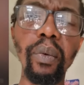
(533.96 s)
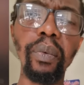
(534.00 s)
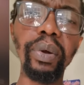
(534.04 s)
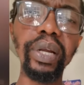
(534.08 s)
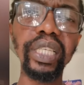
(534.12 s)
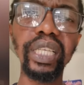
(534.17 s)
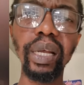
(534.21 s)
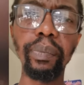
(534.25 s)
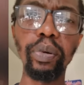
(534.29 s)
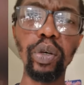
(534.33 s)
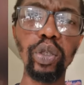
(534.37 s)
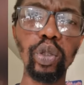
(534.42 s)
when
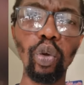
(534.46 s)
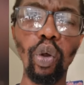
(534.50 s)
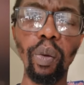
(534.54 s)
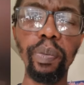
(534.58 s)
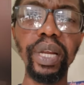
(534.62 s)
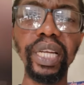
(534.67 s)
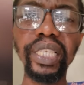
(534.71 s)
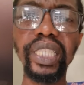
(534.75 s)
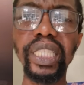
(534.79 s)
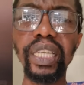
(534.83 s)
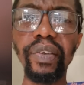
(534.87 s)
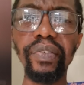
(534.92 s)
it's supposed to
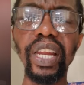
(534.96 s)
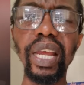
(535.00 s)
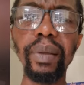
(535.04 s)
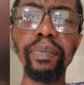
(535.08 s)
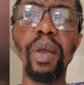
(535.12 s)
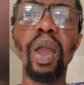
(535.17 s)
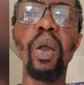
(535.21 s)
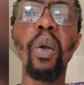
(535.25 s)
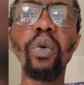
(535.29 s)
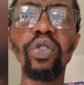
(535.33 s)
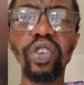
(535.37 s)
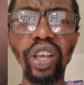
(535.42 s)
open at 7
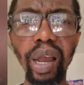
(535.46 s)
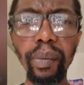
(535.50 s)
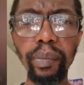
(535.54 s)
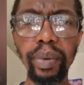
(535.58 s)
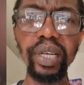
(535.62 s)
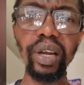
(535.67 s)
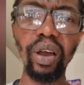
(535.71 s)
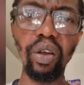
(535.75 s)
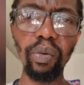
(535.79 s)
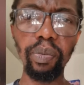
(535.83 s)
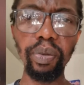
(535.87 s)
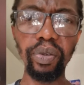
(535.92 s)
a.m.
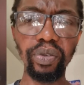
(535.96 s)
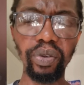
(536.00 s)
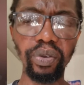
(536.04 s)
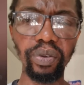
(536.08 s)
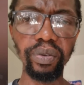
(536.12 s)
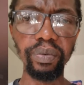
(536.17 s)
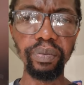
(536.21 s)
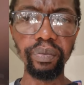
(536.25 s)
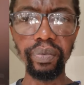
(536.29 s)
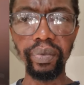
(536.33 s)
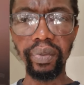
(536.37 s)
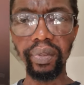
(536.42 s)

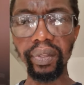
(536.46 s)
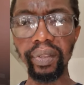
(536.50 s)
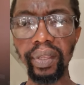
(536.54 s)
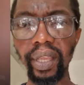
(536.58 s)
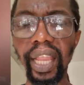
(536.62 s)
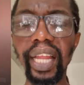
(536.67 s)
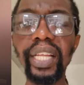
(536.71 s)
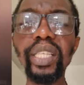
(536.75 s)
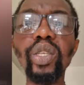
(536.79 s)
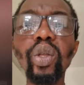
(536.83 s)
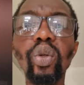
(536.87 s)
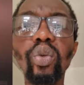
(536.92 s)

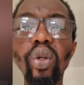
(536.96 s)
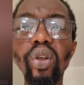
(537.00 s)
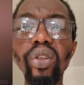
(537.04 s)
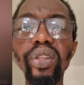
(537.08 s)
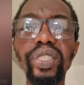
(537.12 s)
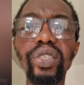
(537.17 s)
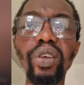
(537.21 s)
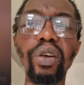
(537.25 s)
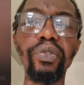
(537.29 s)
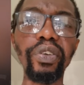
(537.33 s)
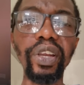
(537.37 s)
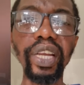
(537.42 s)
And you call
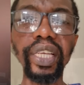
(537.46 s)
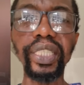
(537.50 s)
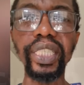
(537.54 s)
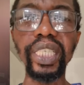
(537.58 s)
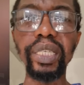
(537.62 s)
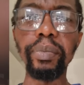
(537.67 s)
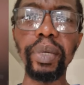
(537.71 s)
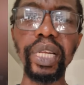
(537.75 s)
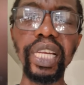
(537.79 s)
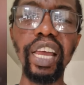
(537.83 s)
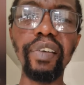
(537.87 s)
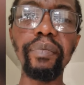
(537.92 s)
yourself a
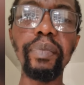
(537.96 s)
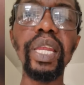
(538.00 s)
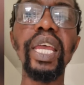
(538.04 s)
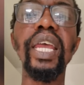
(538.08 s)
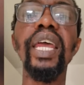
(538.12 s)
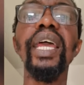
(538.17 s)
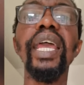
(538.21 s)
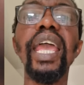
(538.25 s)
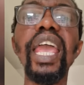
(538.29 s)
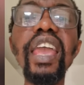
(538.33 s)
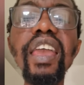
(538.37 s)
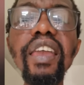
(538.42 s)
legitimate government.
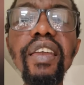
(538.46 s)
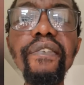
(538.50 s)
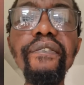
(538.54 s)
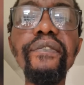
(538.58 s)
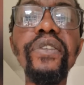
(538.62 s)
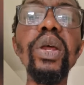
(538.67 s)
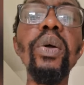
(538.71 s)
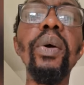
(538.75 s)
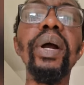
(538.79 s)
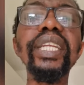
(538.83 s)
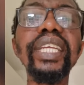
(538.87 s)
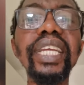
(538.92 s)

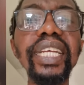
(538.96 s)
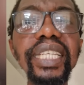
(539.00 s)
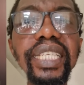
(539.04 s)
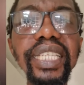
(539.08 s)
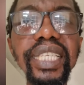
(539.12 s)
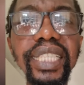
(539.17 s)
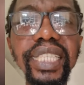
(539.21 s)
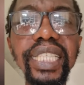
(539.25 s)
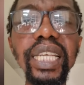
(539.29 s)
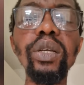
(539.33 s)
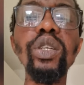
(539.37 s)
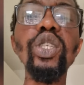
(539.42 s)
Everyone can
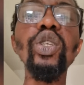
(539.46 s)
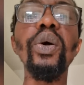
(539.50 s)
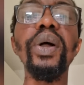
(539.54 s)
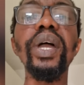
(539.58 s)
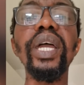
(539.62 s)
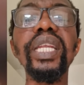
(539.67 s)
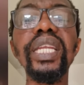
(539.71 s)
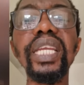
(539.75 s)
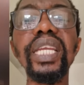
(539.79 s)
see you're